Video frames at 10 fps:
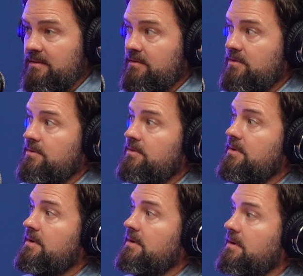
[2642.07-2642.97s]
to
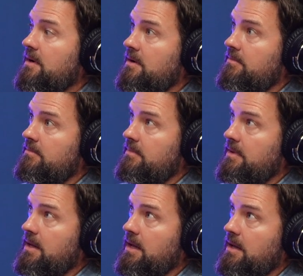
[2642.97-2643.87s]

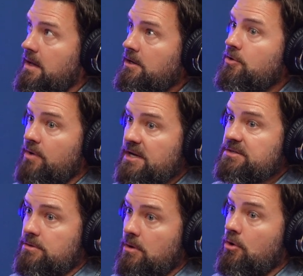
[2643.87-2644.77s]

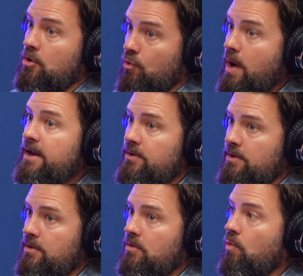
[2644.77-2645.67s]
increased or
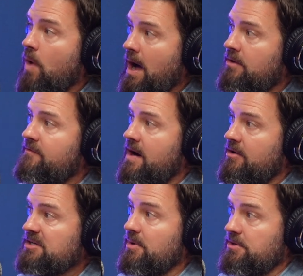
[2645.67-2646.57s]
greater wildfire
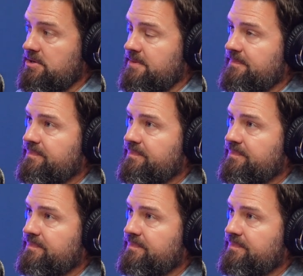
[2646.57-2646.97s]
exposure.